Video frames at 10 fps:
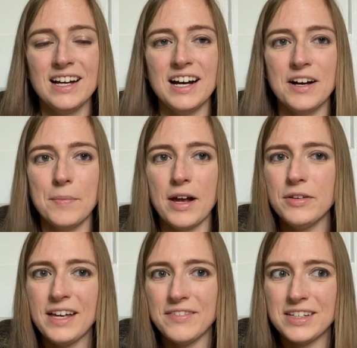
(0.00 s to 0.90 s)
I
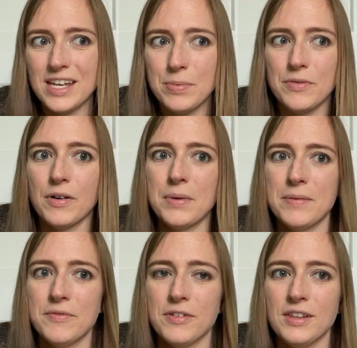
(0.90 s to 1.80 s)
only have to keep it from
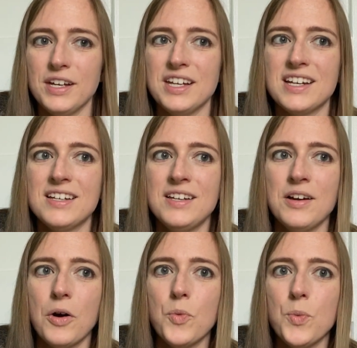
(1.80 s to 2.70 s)
him for like
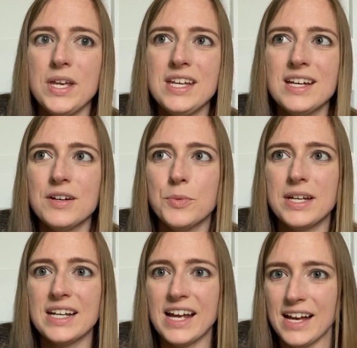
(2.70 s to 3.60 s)
a week
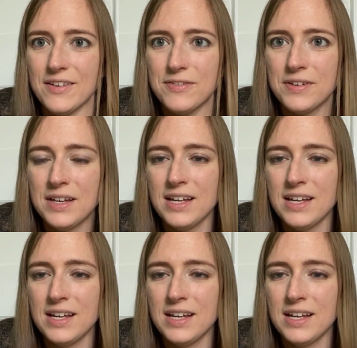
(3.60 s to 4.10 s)
and a half.